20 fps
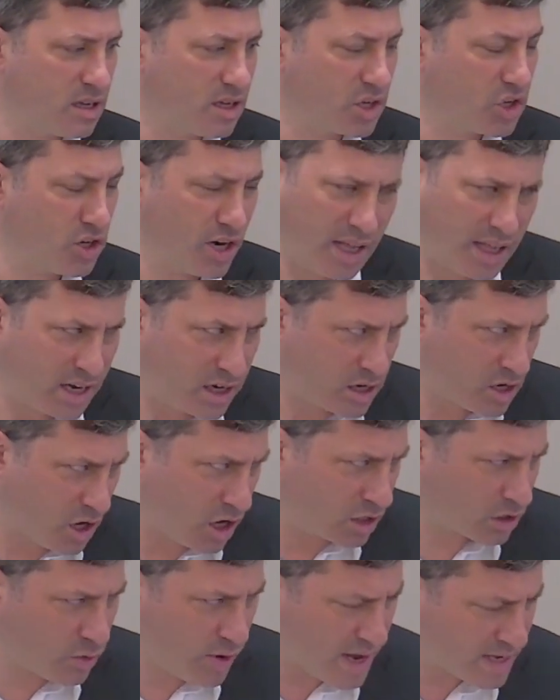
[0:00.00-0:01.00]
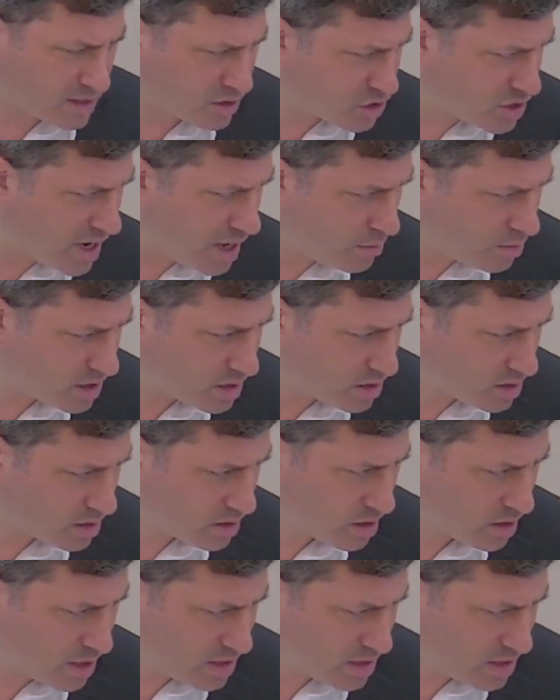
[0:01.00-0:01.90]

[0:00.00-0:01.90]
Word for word: you're not allowed to cut grass on Shabbos.